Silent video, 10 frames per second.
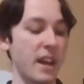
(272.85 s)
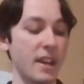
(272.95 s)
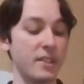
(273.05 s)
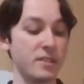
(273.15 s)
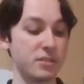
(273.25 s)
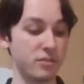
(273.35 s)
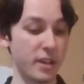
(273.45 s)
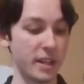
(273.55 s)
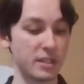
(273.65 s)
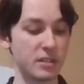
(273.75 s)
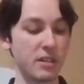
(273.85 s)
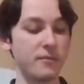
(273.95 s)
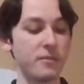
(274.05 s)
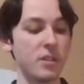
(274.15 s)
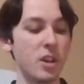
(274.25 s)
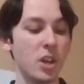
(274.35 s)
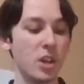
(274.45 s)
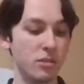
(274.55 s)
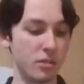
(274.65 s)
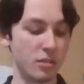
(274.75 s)
at the straits of
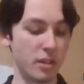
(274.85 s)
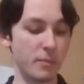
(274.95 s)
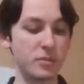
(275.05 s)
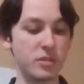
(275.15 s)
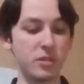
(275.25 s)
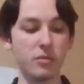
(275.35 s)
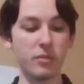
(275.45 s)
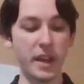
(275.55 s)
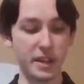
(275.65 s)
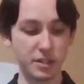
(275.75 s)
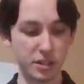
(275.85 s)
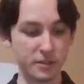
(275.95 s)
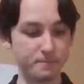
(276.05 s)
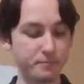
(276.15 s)
Europe to Asia.